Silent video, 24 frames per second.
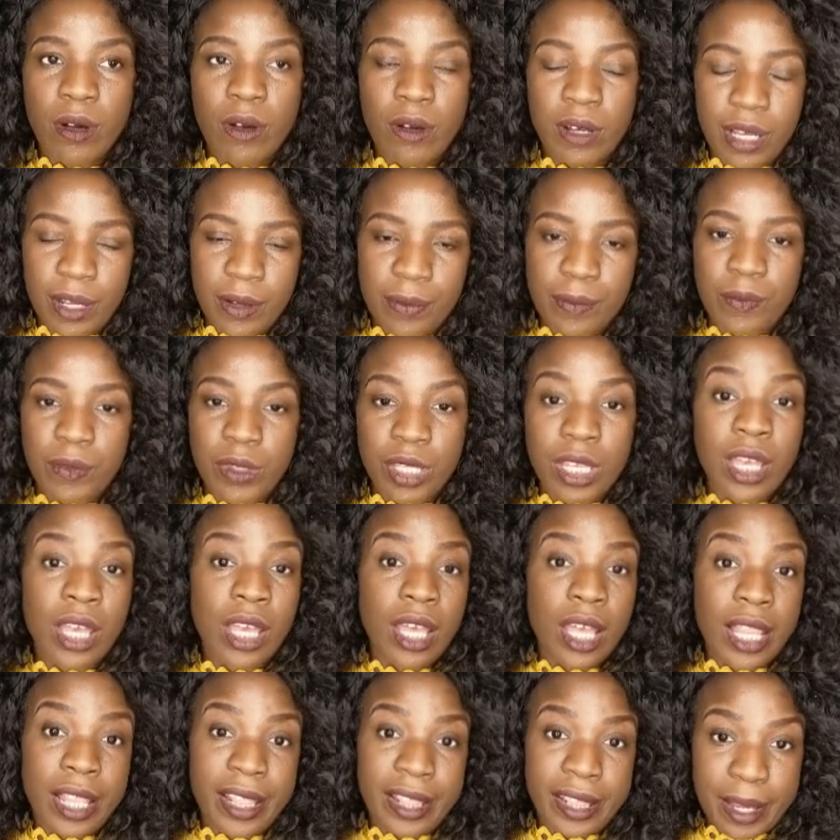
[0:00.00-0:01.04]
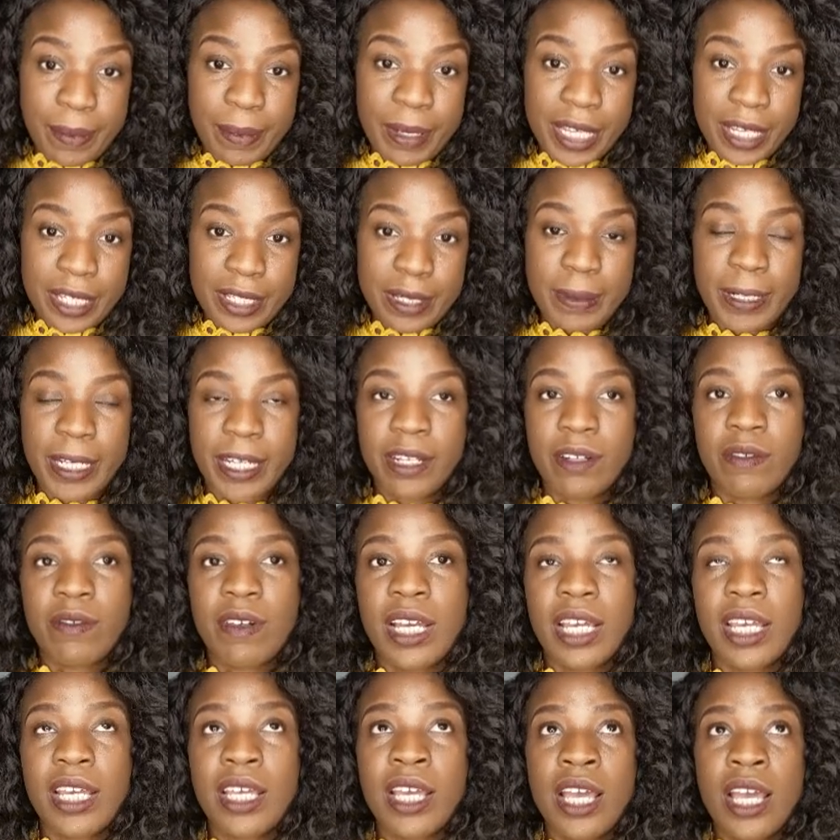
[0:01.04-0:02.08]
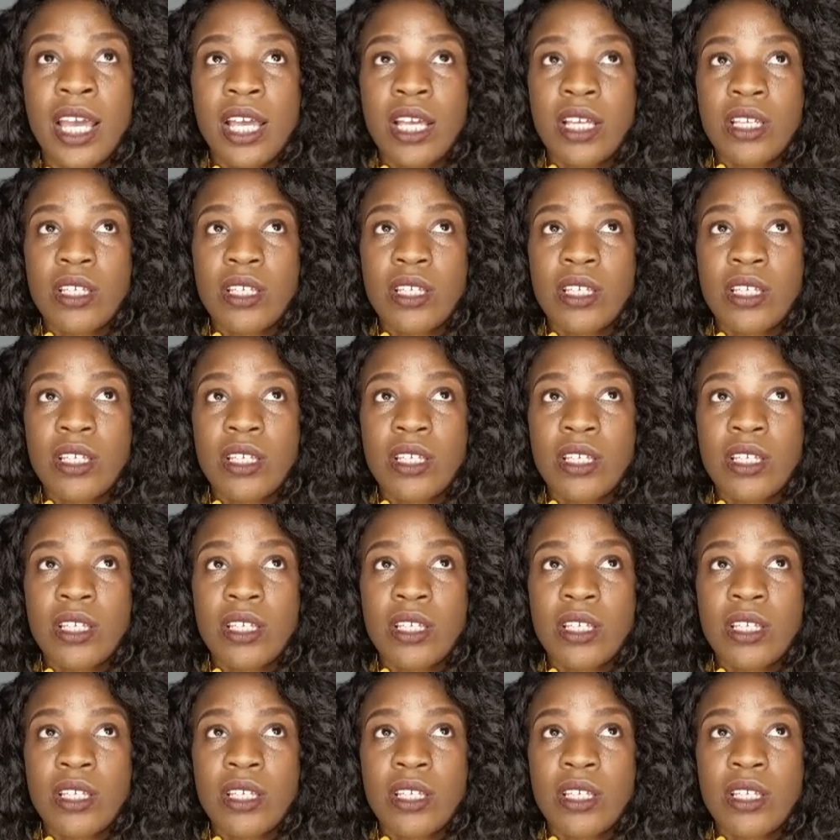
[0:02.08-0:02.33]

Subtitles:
Okay, let me explain, right?